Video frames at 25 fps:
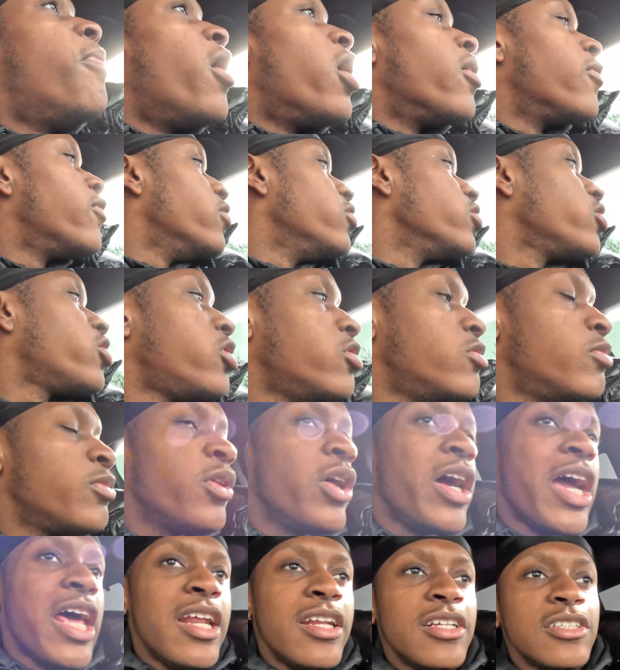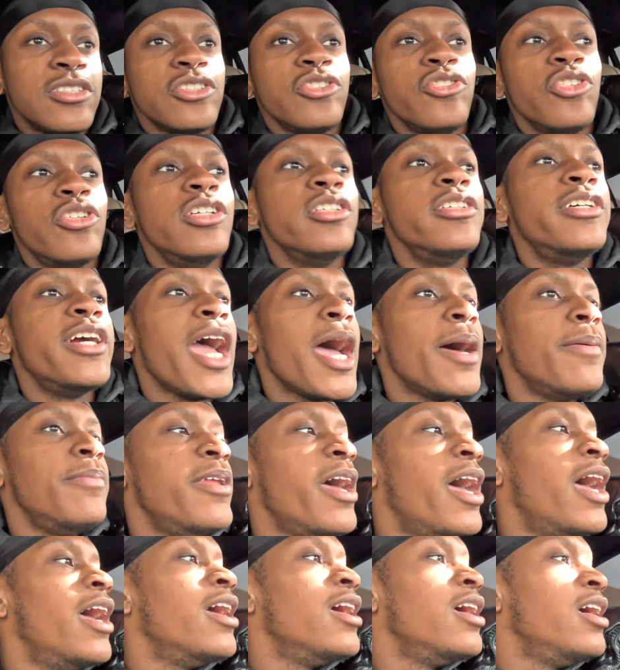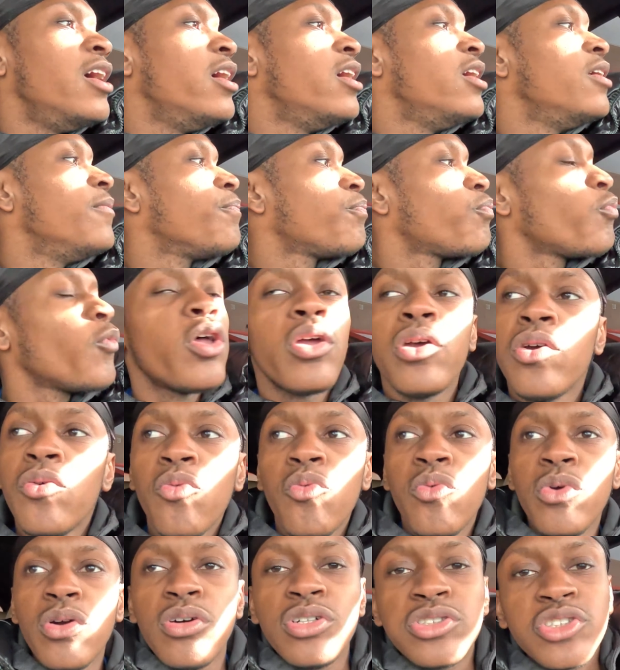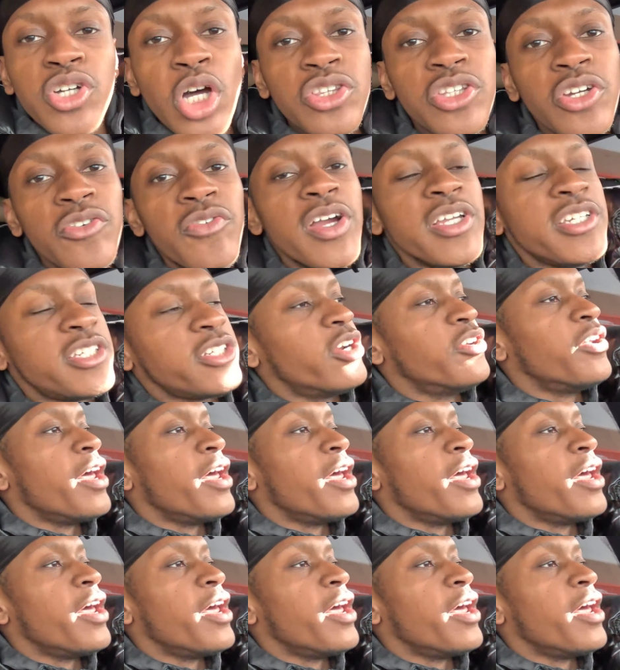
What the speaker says: park real quick, we're gonna head in the store, grab that, and we're gonna start the wrenching